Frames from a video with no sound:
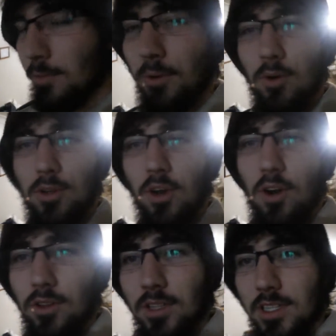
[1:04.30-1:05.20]
were put
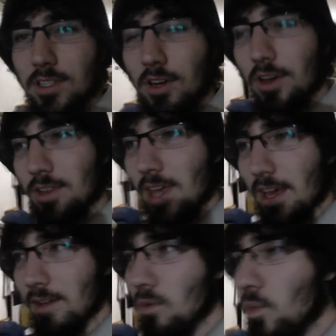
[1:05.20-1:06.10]
on this earth
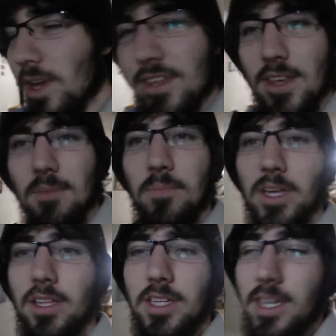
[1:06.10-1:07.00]
with
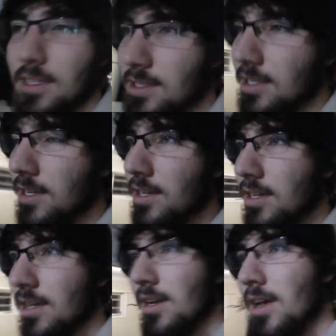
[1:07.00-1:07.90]
abilities.
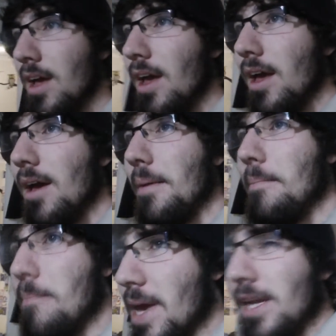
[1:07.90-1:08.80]

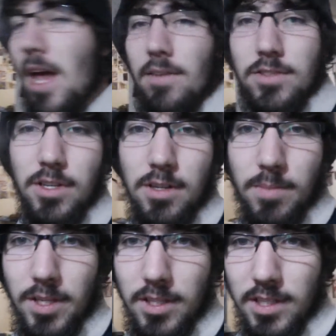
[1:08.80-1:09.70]
Men have certain
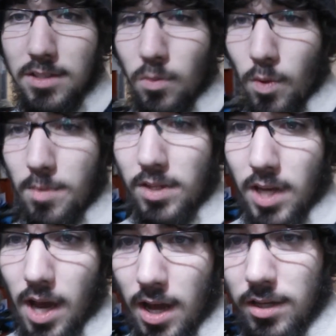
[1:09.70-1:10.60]
abilities that women
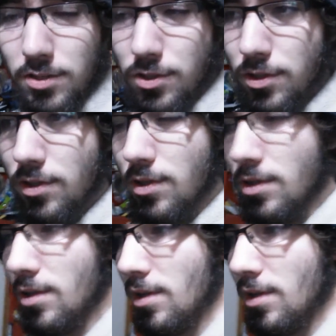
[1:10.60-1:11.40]
can't do.